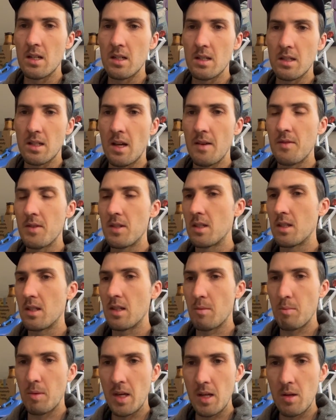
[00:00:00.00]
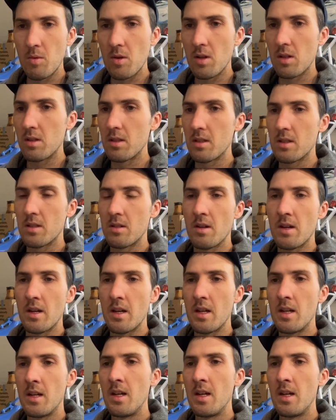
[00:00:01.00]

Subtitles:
because obviously the paintwork looks great.